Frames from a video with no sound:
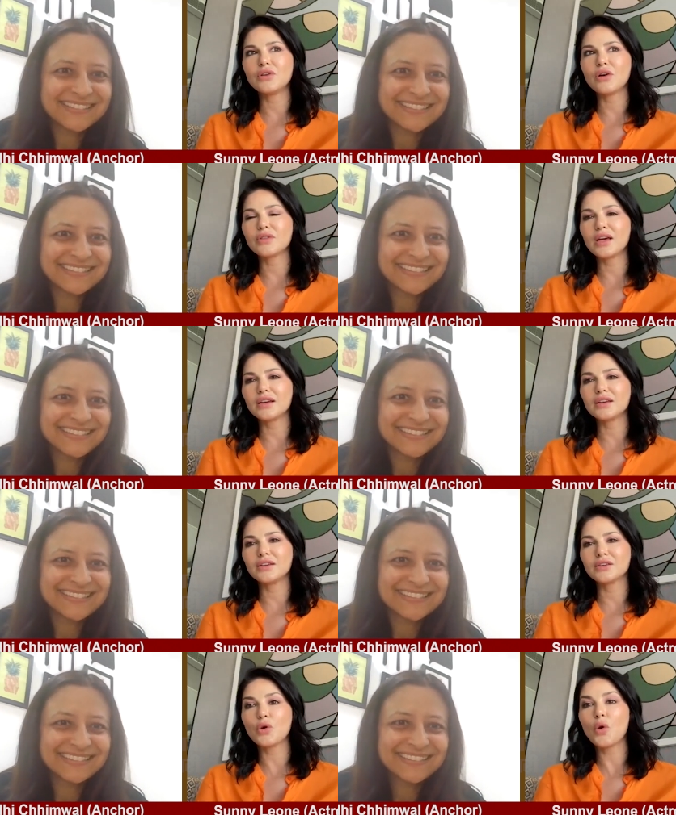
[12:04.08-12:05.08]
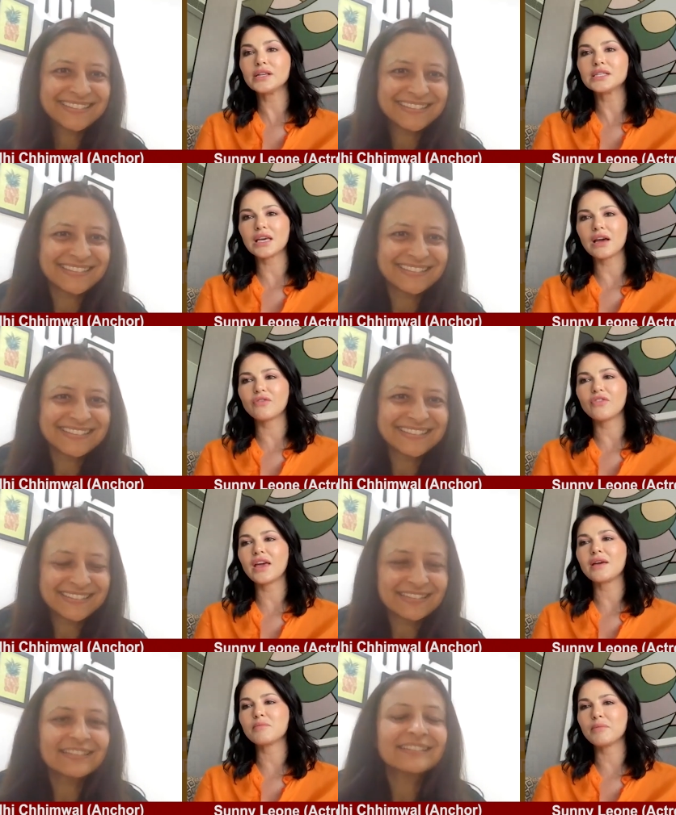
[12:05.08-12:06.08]
Speaker 1: know that you're going to get
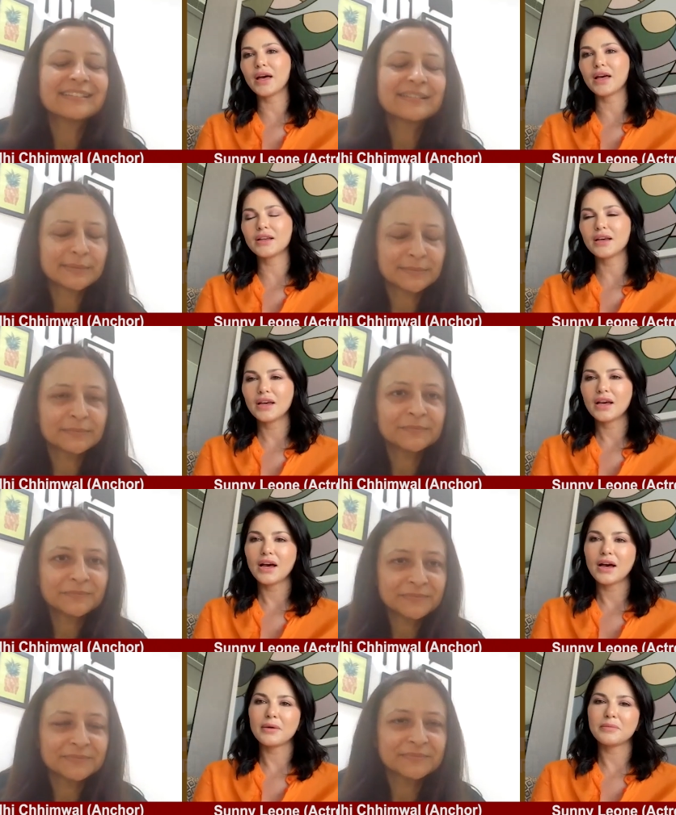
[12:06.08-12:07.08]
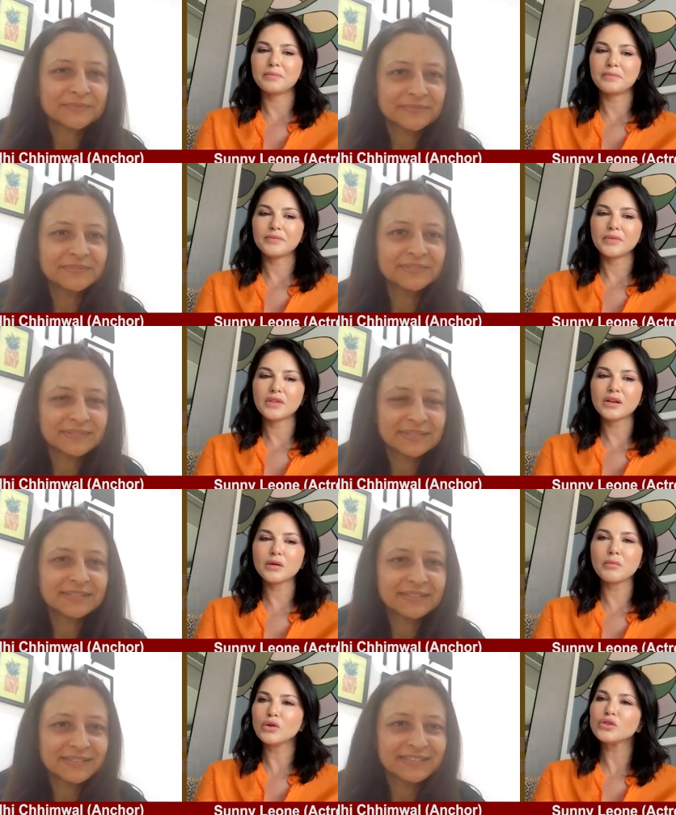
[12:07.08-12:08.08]
fame, but um, their
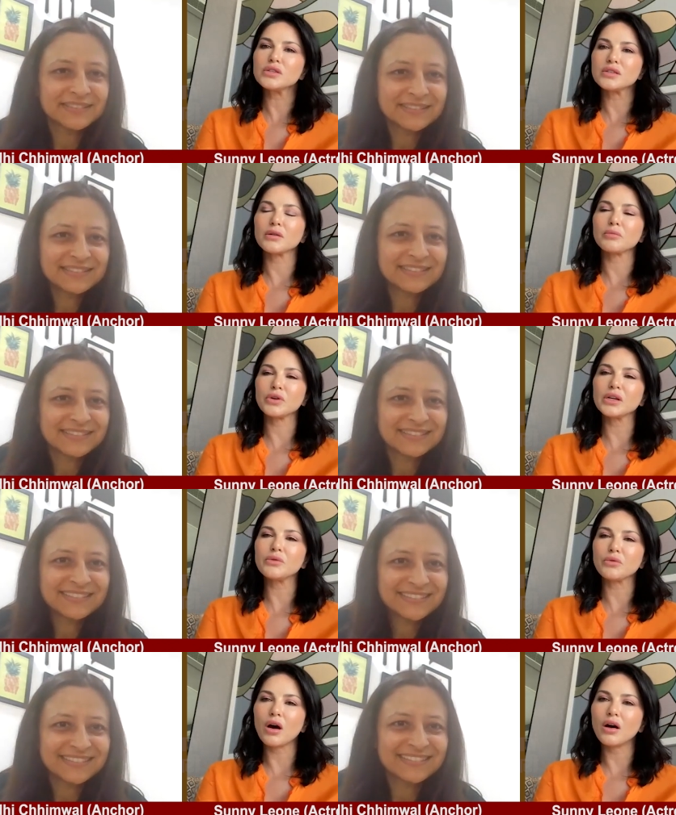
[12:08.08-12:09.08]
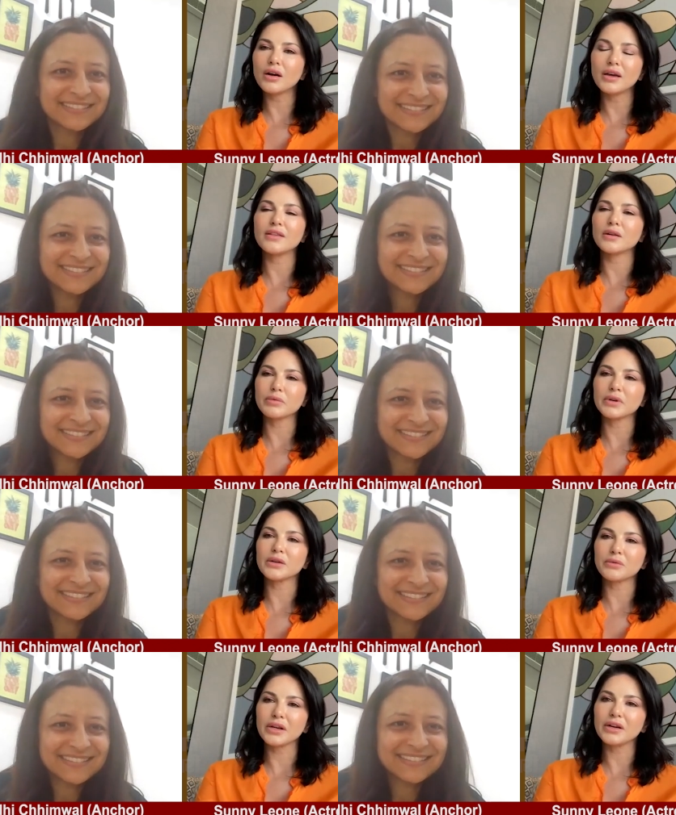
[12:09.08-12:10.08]
emotions are pretty raw and they're pretty
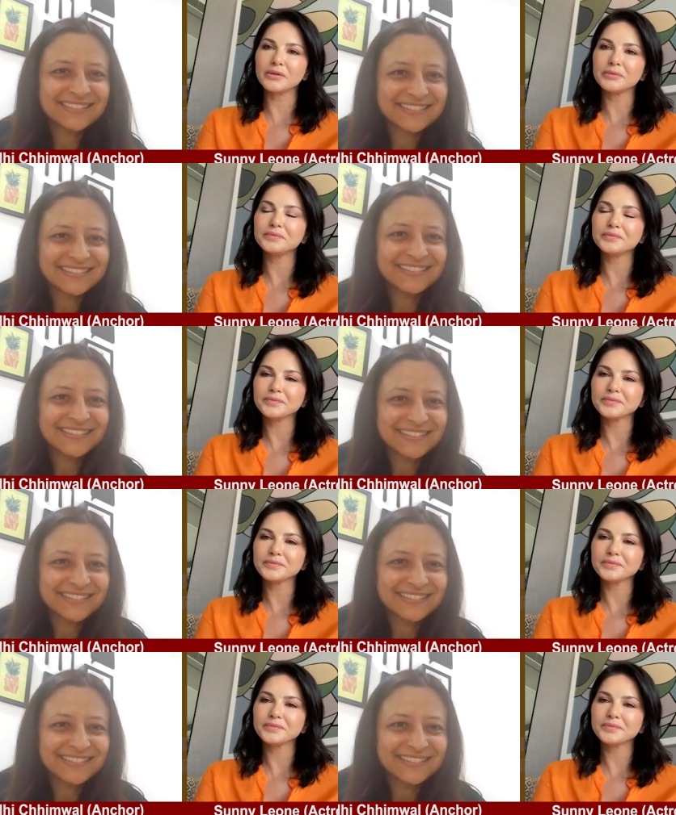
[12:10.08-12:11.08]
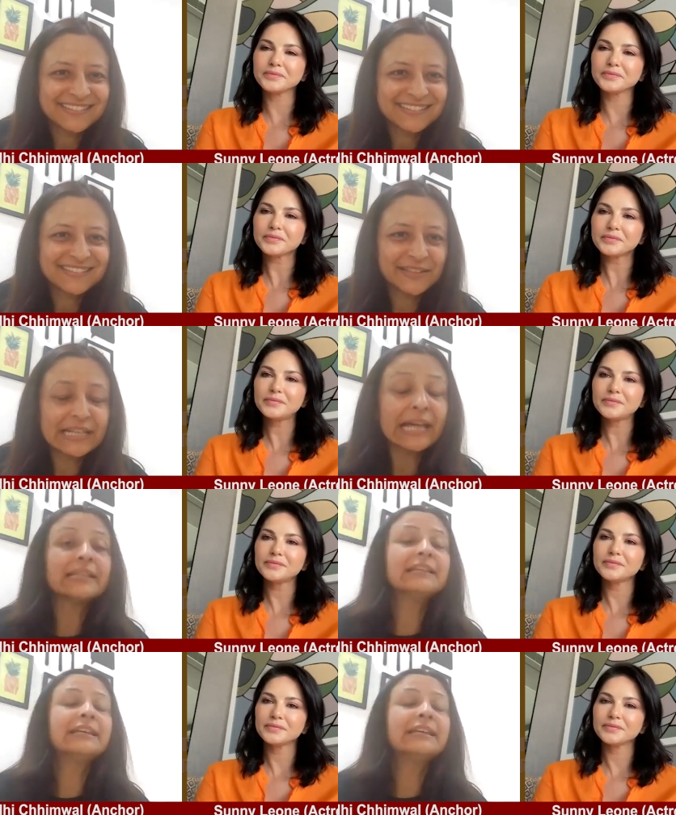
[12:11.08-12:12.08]
Speaker 2: real. Correct.
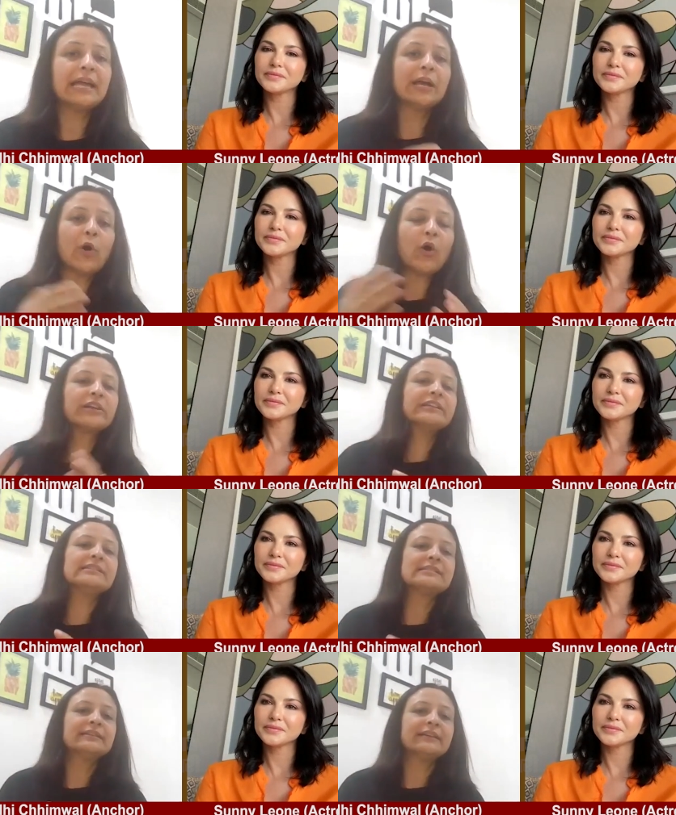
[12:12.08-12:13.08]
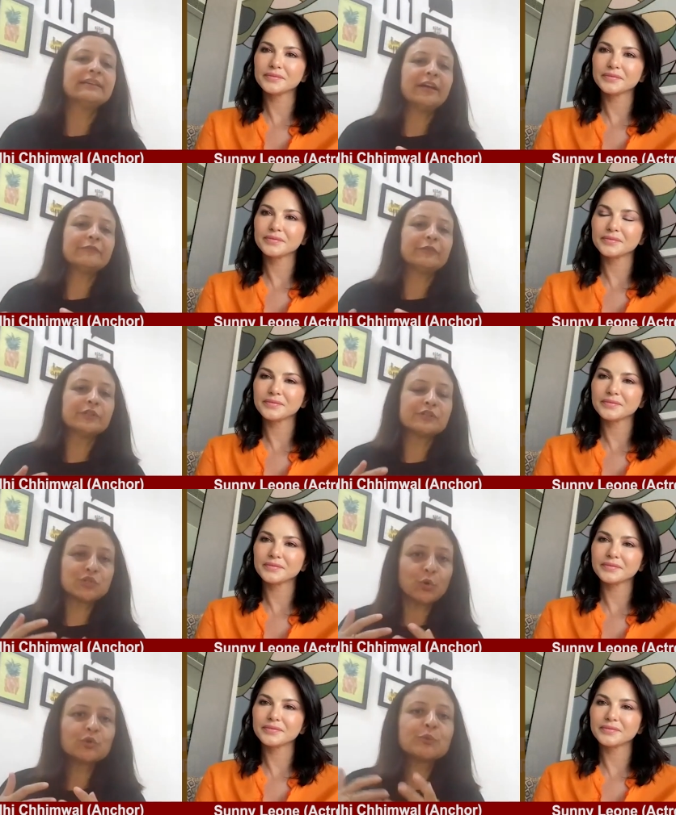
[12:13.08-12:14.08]
And I think a core reason for this
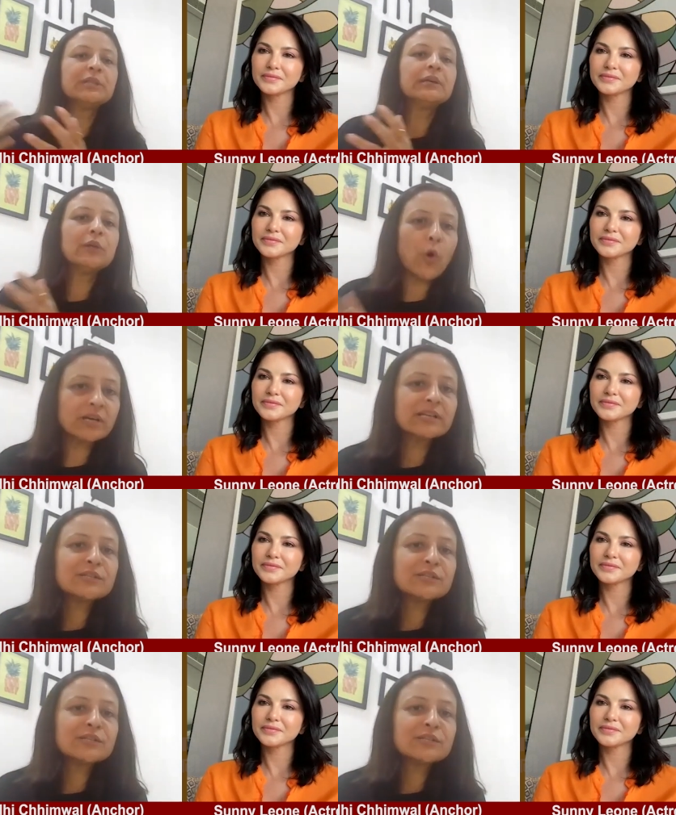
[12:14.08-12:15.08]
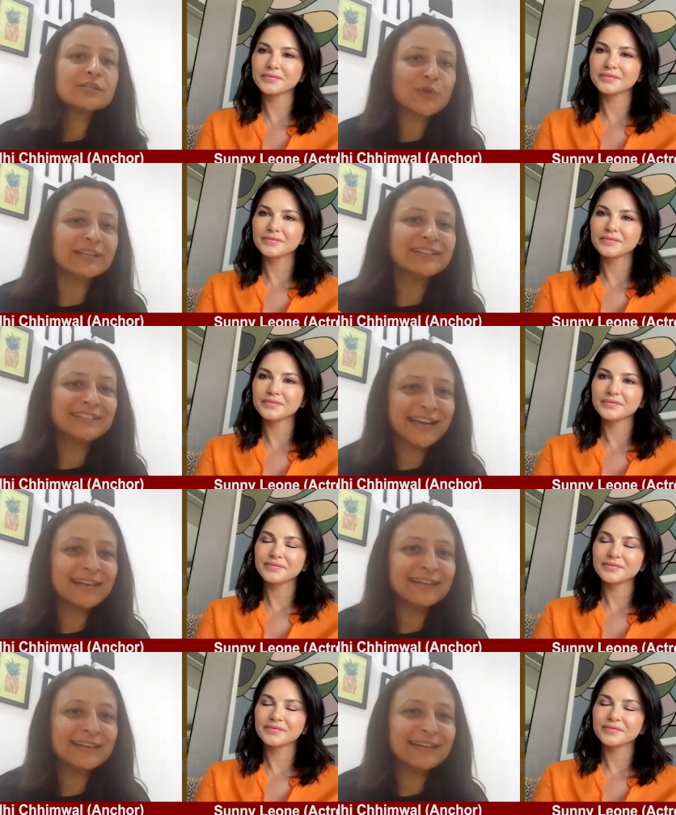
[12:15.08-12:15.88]
show to be the longest running